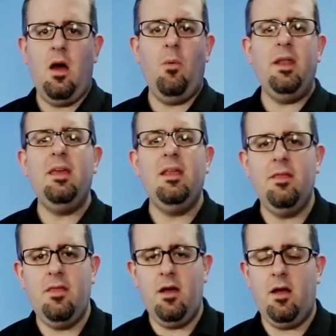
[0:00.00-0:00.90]
I want to get
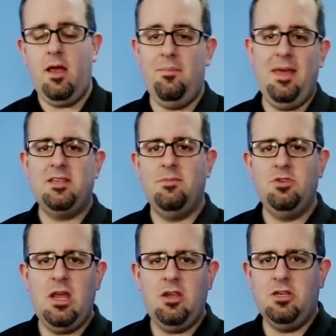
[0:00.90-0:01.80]
in there and make some
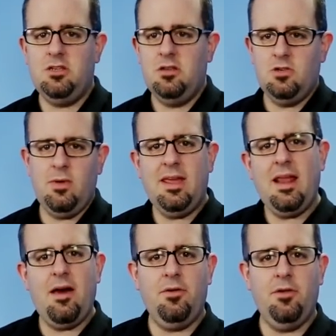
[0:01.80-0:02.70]
changes, tweak it
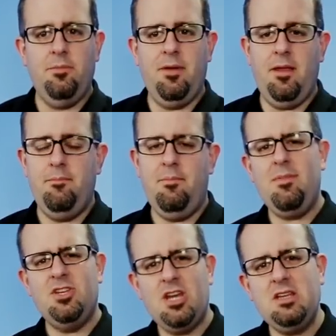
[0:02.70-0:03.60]
out a little bit,
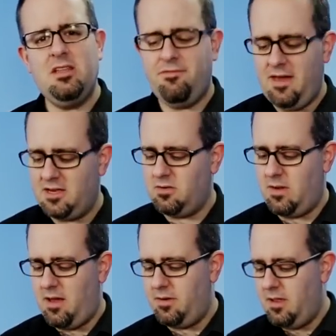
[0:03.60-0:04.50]
maybe change the effects
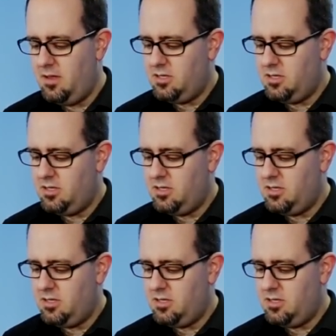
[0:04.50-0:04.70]
around.